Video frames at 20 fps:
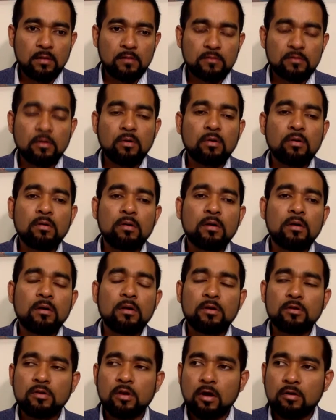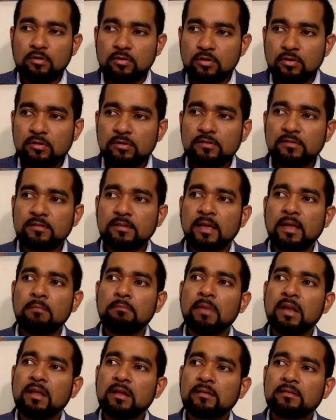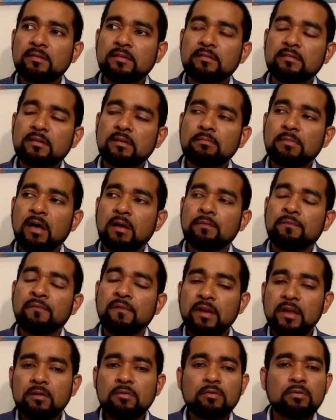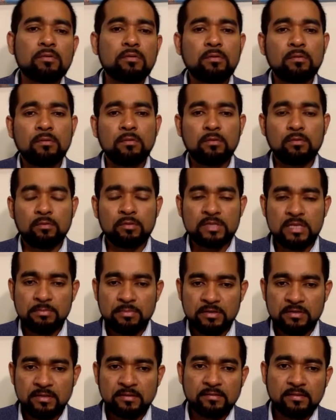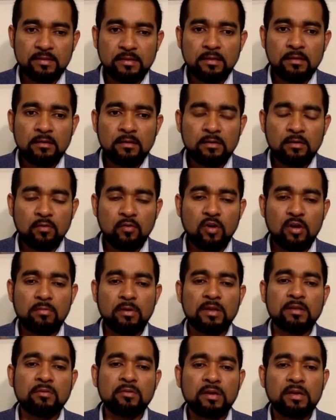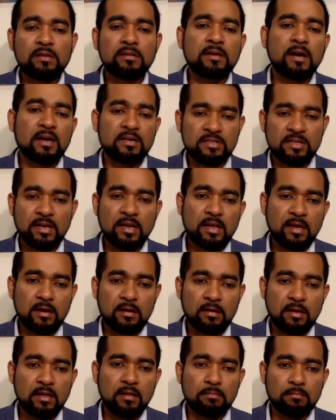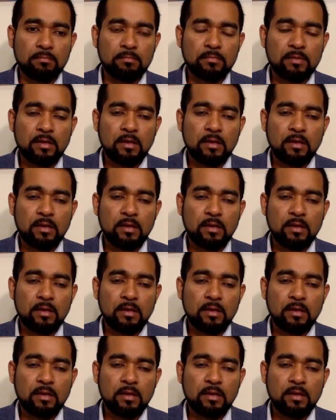So doctors and medical system are very good with emergency whenever you need the urgent care help.